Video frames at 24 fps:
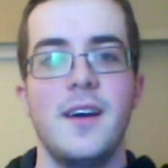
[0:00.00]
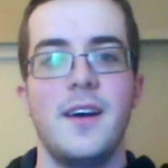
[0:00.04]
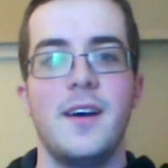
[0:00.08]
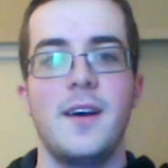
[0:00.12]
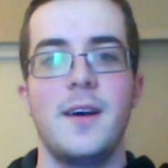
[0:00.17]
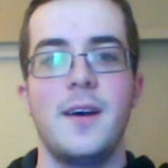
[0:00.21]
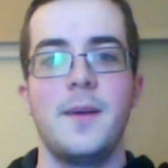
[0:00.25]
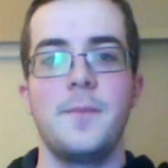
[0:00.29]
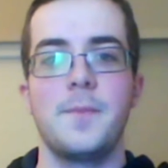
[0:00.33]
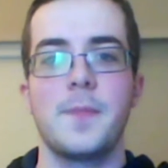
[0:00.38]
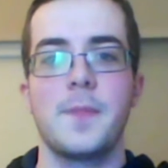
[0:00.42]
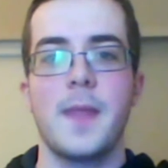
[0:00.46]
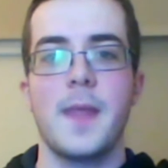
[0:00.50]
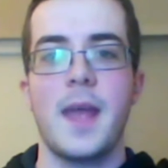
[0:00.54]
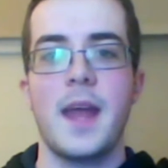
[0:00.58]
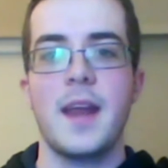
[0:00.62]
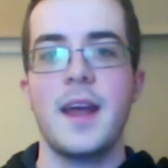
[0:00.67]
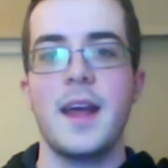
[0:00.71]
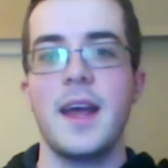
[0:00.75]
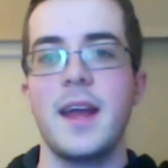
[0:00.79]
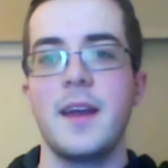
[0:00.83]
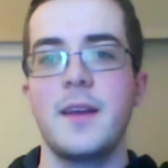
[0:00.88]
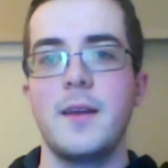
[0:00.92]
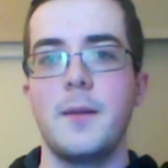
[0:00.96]
And
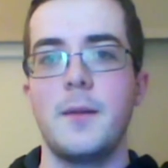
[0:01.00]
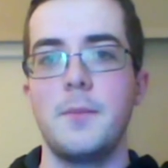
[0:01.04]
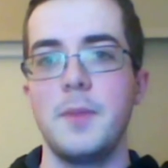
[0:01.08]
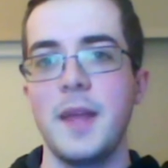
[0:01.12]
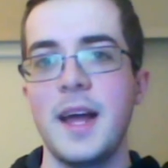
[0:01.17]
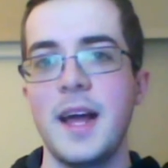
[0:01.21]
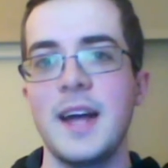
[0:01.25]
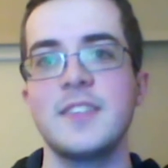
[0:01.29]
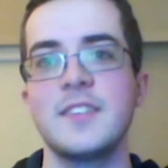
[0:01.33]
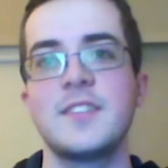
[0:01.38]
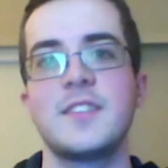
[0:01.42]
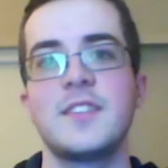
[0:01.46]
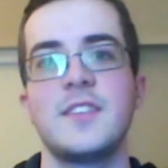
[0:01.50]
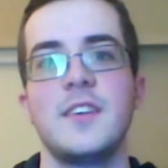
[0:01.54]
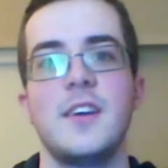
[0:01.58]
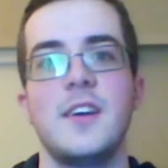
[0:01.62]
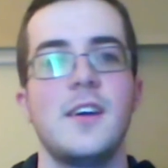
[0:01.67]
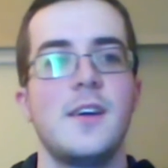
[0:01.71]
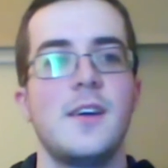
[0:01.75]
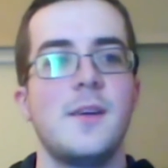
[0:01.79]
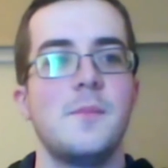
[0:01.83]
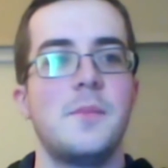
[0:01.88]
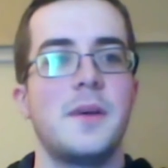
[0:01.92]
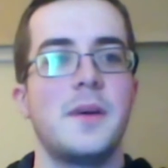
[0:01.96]
I had a blast,
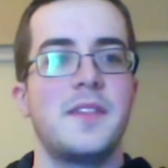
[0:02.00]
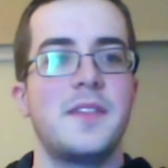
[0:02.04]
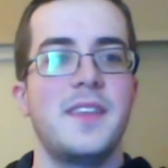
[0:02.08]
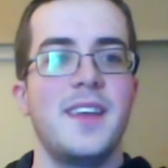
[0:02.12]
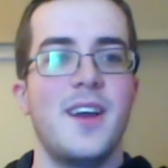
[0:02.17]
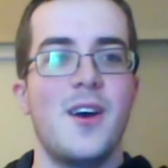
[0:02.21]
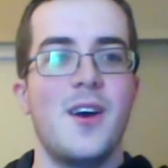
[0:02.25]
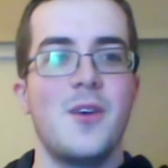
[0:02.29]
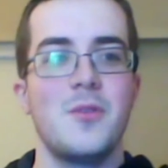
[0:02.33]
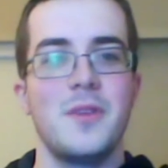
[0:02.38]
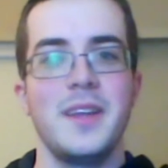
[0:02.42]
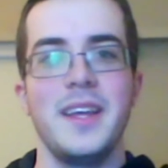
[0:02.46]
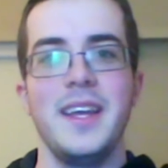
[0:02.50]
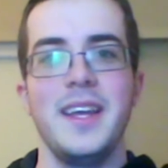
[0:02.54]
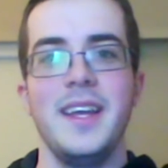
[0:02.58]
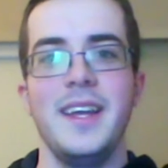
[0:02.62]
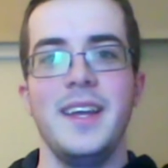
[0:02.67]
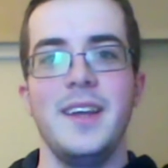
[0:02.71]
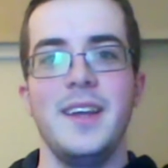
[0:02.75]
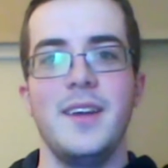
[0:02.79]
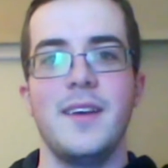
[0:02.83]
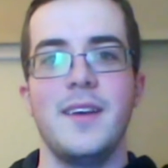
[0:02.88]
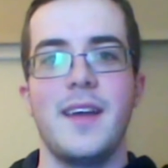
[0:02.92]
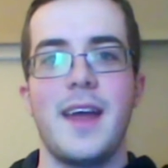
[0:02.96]
but the
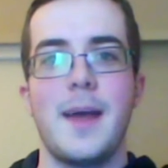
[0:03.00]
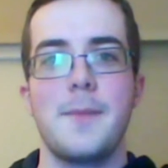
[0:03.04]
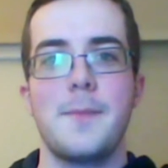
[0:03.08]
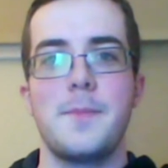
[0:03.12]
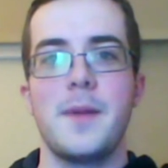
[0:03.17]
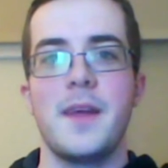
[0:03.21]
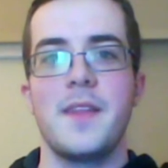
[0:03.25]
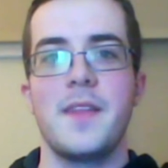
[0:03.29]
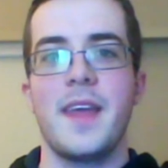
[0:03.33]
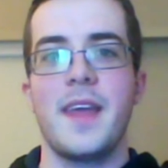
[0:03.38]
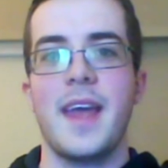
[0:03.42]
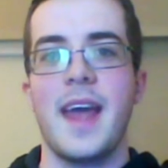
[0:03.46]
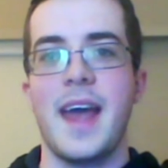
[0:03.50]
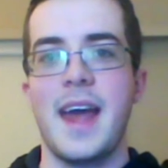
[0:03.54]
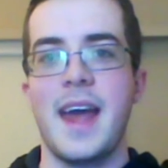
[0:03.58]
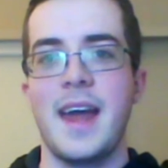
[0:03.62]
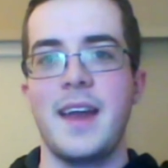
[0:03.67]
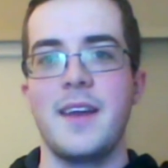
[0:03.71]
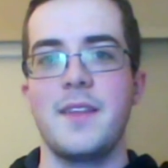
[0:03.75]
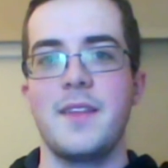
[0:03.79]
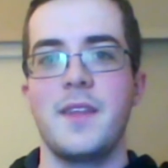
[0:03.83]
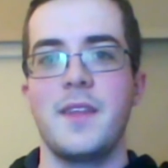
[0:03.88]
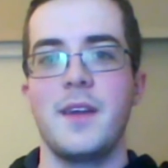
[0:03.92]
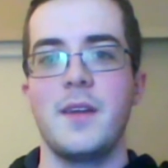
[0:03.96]
only épée they
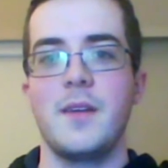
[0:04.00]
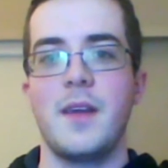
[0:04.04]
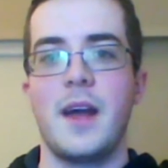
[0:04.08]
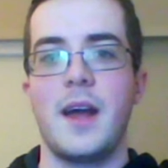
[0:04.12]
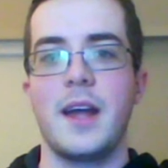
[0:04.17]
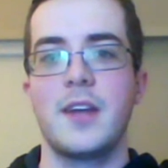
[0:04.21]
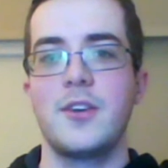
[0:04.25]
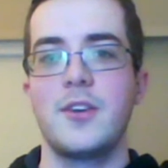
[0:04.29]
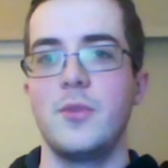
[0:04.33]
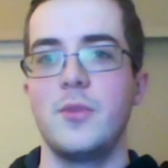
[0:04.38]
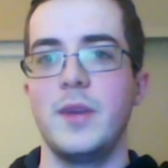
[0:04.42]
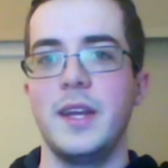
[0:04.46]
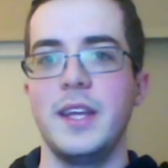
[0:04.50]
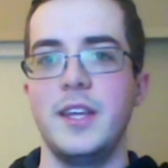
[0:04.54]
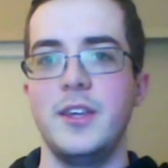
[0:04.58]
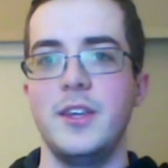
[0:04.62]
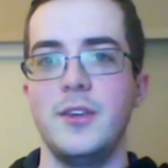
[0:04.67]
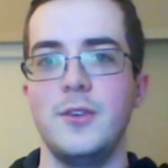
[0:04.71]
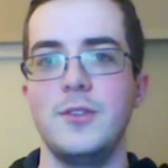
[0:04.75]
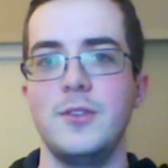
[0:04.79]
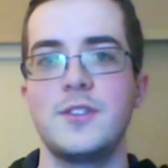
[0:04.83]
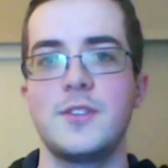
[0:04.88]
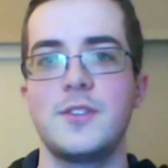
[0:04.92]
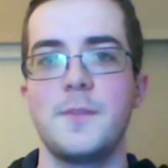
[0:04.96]
had that I could really
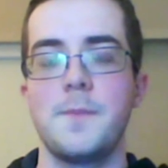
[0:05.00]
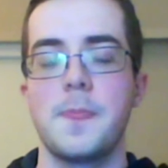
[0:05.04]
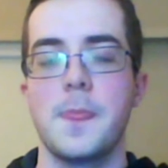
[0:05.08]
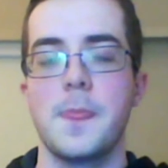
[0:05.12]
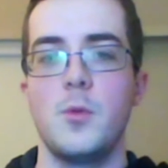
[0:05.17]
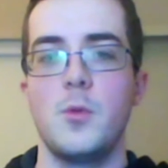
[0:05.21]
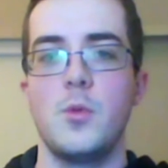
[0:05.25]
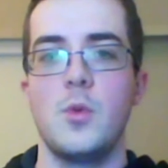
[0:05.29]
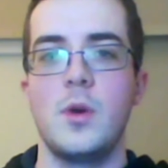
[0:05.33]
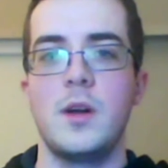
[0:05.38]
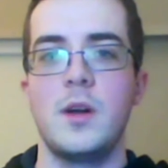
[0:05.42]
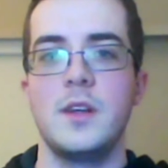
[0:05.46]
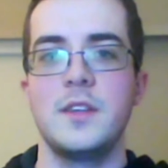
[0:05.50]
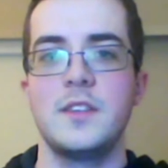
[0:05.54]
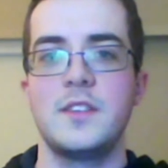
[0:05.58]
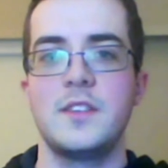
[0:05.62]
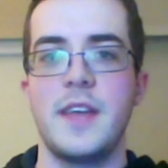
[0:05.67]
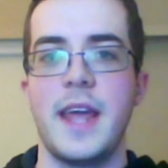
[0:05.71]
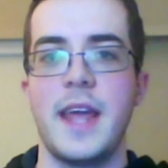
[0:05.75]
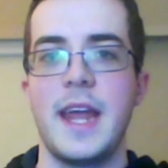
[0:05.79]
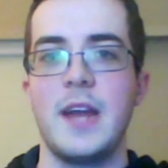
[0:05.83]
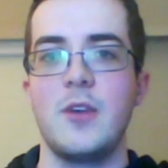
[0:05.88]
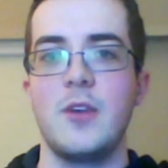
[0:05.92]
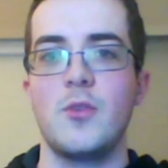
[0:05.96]
use
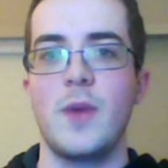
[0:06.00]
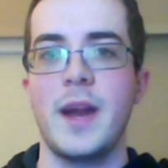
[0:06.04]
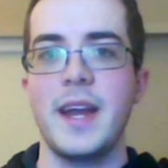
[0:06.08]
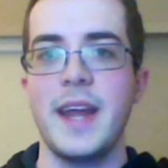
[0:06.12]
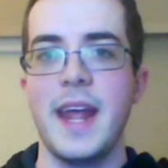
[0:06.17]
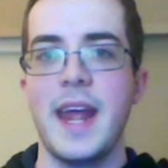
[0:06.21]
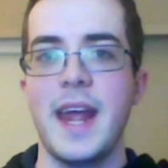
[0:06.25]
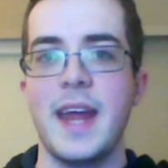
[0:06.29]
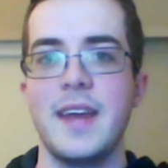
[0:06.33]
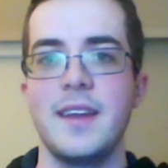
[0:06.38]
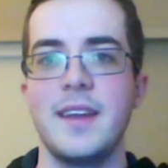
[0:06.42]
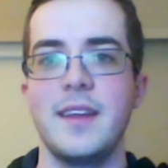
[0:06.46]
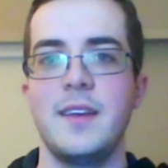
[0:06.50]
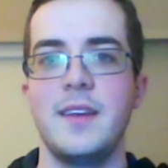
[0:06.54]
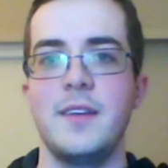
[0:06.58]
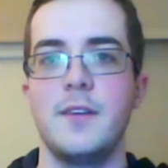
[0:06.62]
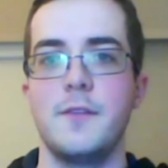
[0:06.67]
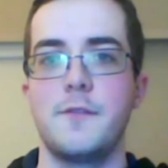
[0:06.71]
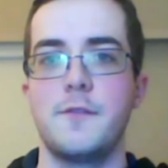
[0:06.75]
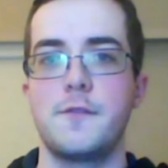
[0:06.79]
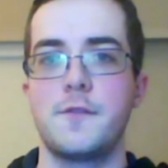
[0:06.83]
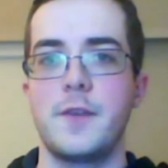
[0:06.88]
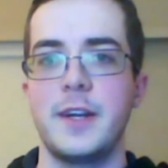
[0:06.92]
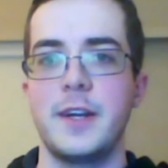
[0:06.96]
was a
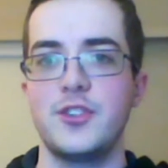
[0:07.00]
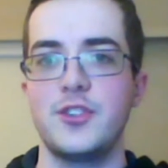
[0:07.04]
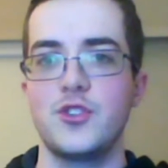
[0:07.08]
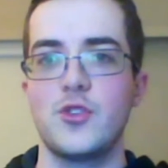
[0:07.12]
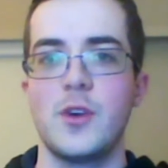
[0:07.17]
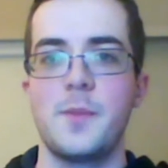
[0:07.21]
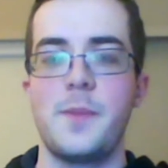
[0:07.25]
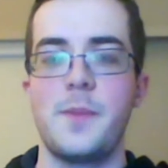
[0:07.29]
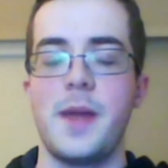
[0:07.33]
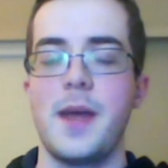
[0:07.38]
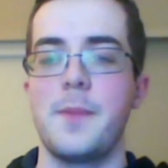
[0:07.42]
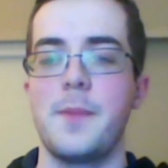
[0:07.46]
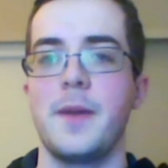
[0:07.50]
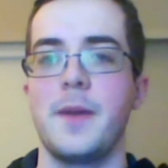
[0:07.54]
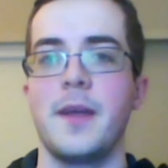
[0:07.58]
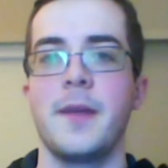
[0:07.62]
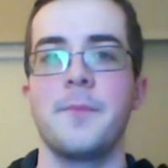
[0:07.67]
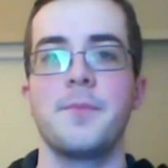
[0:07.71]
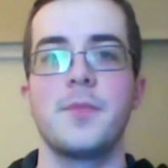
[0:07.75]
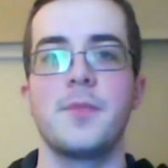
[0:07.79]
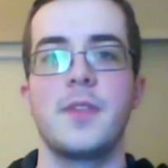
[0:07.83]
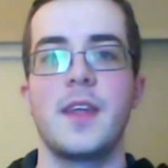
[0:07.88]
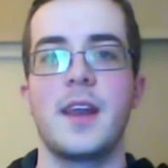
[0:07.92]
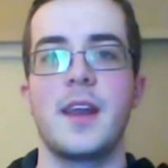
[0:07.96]
right-handed French grip
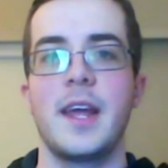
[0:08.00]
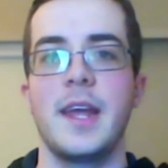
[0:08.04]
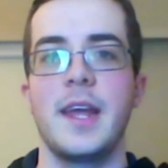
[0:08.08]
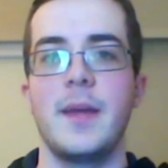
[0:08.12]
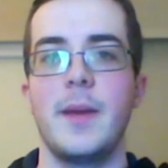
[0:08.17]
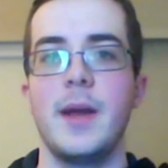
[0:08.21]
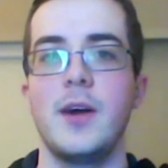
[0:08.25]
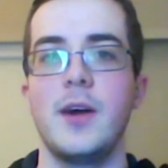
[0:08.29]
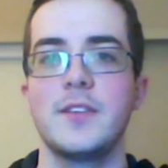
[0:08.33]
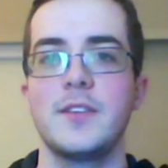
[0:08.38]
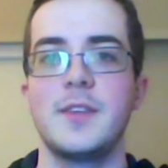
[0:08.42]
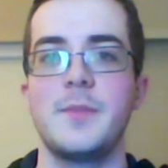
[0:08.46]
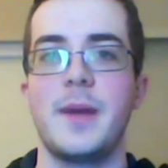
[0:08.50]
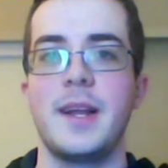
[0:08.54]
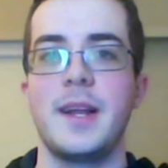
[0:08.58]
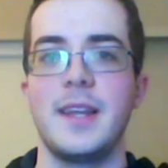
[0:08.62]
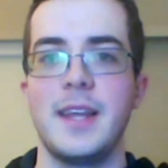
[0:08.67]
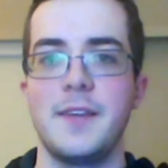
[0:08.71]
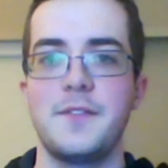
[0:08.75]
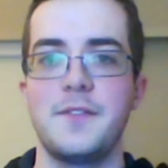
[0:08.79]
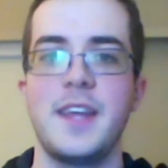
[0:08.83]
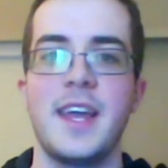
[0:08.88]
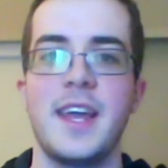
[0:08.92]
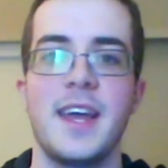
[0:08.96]
épée that I held in my
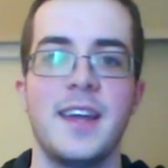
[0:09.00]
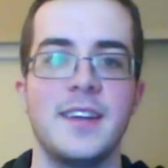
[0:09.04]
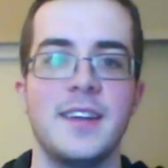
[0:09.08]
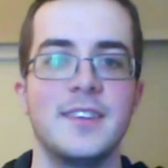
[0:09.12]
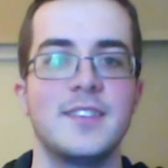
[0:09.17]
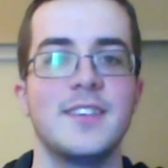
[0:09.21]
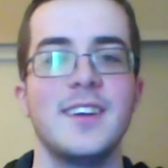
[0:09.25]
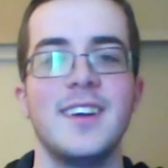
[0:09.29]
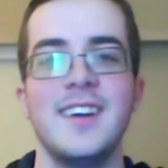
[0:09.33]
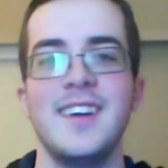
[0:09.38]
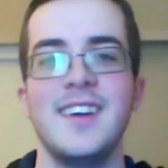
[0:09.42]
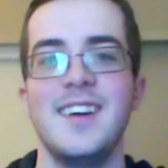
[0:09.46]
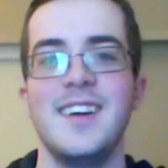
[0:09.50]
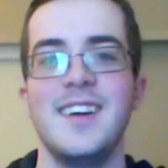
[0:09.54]
left hand.